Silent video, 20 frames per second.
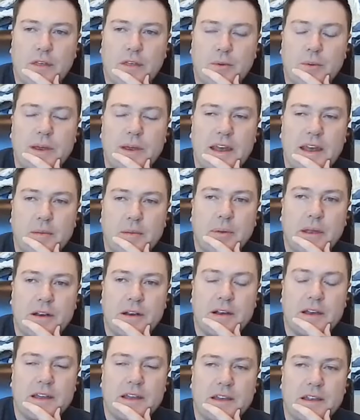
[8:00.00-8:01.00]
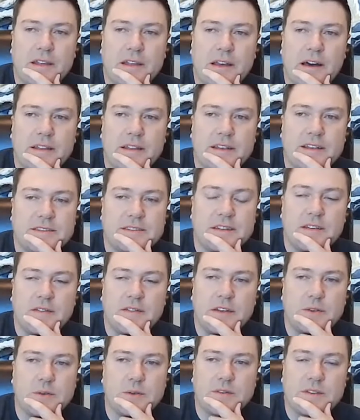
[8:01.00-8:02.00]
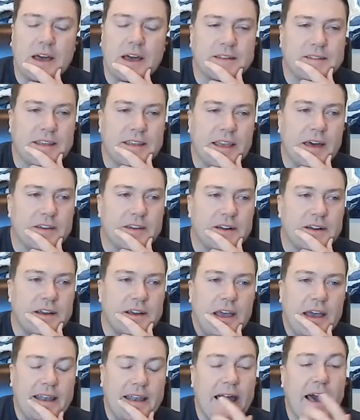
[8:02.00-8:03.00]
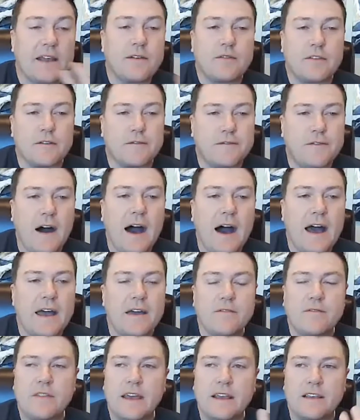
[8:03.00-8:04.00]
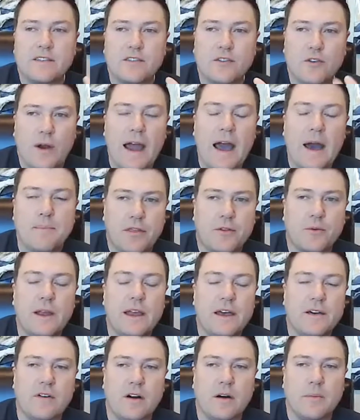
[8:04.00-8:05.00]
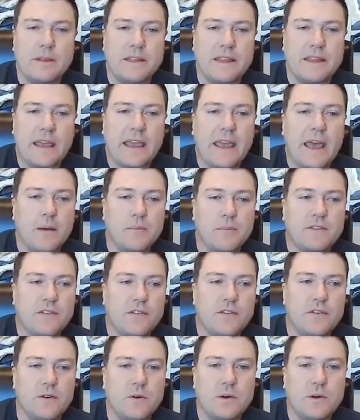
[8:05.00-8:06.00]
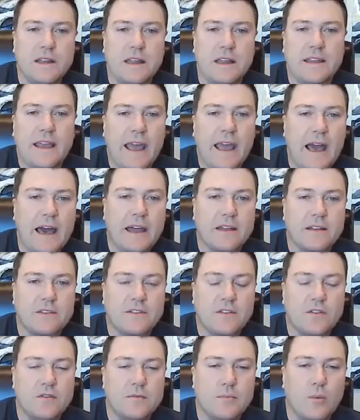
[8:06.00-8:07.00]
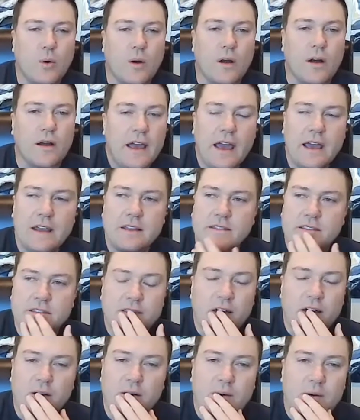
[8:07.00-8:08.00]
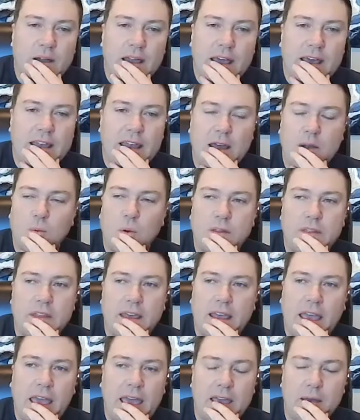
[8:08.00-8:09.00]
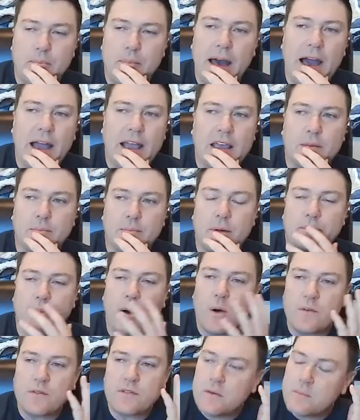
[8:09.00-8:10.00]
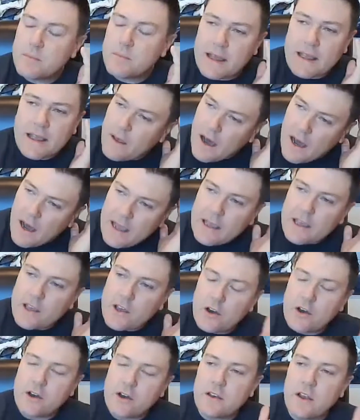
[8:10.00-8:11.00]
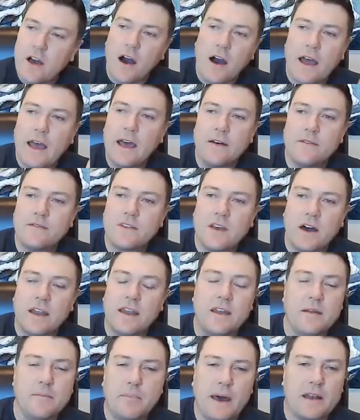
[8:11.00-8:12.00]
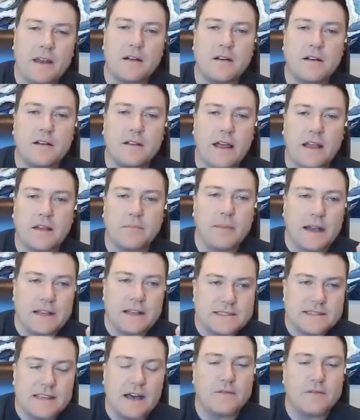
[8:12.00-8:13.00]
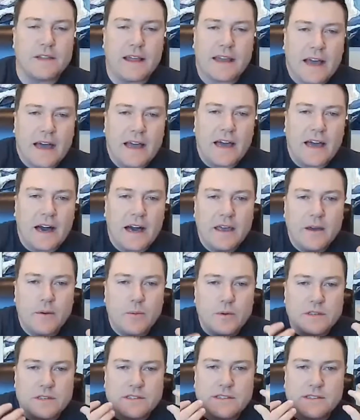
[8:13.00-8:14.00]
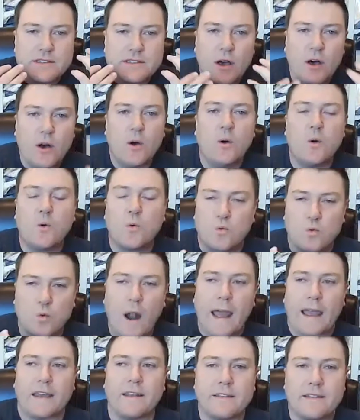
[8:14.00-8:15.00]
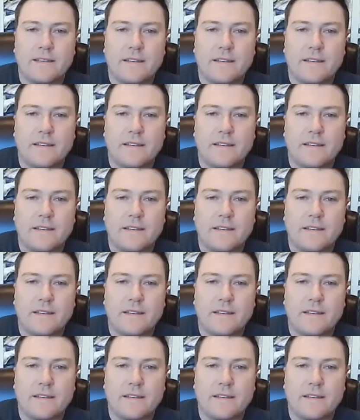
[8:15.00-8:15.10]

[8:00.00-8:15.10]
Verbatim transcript: three day period, uh, these individuals got together, and out of the five, they scrapped three of them and they kept two, and then they added two more. And so and and when they came back and proposed them, like I could not have done it better, like myself. Like I, it was so right.